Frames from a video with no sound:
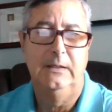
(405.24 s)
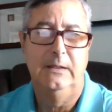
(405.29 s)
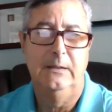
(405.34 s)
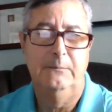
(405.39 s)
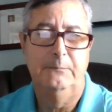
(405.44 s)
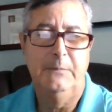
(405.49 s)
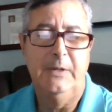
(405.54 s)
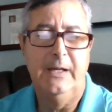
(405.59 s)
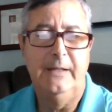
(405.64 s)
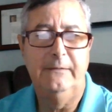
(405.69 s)

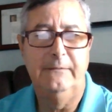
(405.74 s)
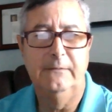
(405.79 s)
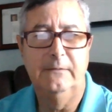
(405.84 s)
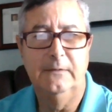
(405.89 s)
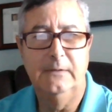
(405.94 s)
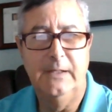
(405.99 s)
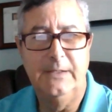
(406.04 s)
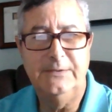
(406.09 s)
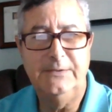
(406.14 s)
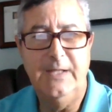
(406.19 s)
But
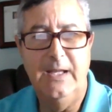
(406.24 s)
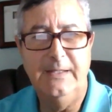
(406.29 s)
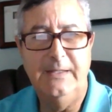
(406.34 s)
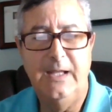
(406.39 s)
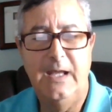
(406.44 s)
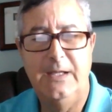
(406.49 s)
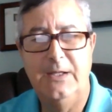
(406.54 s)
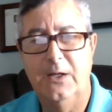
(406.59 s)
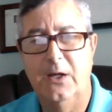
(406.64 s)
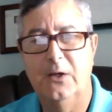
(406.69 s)
let's take
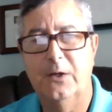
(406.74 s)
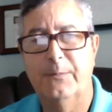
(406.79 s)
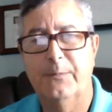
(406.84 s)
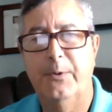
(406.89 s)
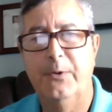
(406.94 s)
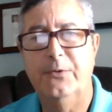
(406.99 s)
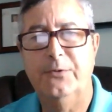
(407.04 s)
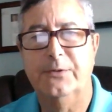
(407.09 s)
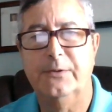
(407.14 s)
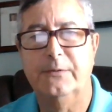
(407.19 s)
that younger
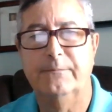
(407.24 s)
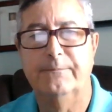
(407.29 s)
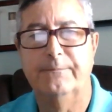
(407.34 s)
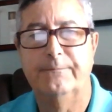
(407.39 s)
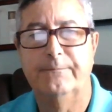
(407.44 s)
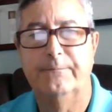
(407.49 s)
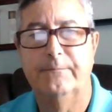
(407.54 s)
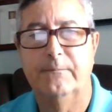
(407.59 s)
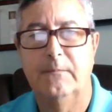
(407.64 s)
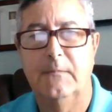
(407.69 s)
person.
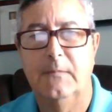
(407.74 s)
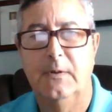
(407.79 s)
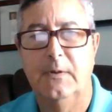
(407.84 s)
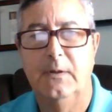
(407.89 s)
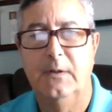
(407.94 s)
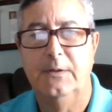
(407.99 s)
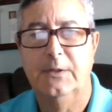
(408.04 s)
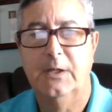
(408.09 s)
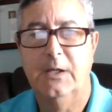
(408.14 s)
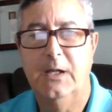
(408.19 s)

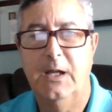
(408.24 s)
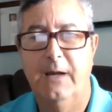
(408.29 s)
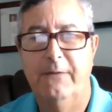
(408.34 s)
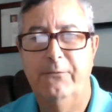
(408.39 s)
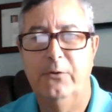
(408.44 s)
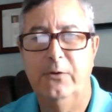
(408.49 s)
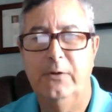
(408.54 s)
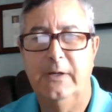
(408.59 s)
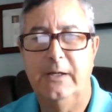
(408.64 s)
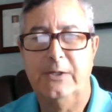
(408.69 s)
To
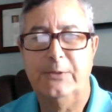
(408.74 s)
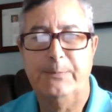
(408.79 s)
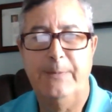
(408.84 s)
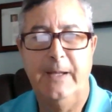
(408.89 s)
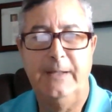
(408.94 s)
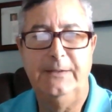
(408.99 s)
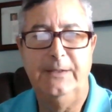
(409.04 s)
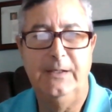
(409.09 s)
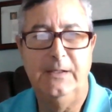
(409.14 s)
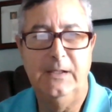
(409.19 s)
cover
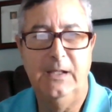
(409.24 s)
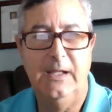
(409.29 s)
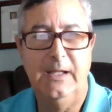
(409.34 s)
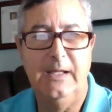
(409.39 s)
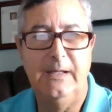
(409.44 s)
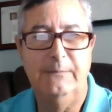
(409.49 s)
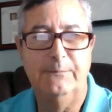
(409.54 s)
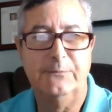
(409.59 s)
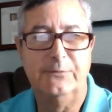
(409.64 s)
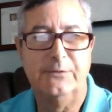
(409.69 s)
expected
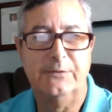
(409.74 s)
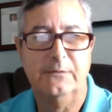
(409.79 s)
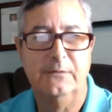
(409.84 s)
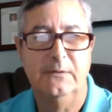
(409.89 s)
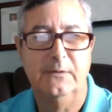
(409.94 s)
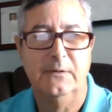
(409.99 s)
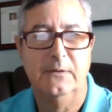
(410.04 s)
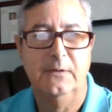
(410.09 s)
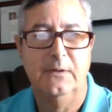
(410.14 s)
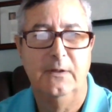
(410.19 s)
claims,
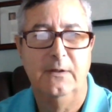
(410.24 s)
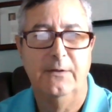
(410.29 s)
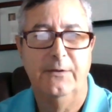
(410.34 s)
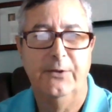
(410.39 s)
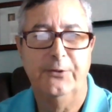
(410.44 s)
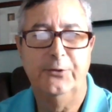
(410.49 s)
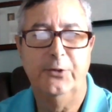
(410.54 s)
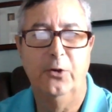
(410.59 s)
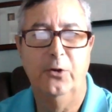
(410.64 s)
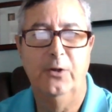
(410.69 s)

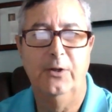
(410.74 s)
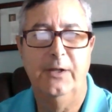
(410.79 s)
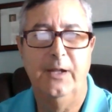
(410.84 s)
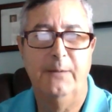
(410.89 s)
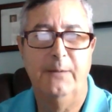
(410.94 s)
the total